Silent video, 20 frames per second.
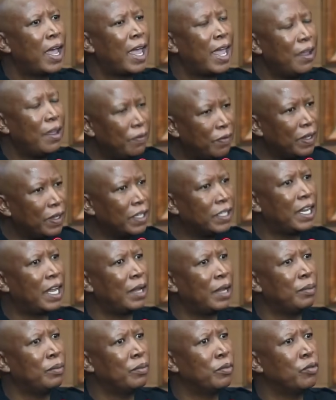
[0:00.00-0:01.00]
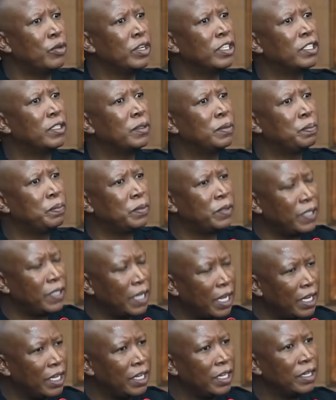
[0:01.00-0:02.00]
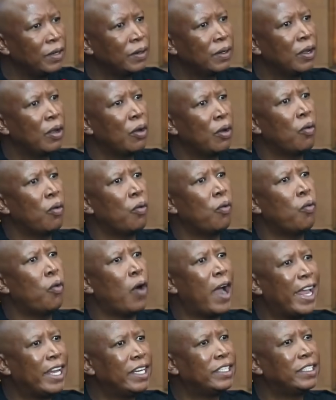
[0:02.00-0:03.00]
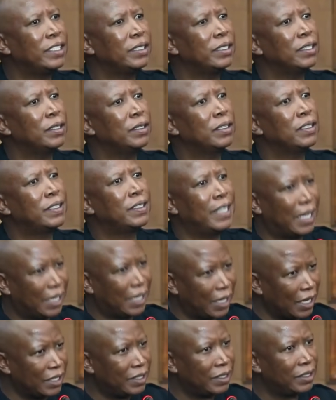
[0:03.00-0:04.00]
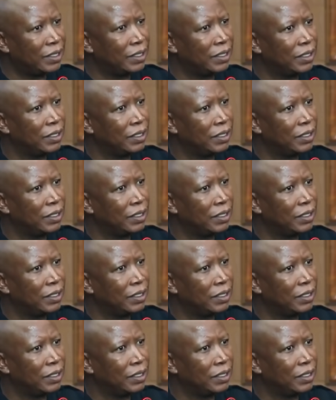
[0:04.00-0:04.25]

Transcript: every time we say white settlers,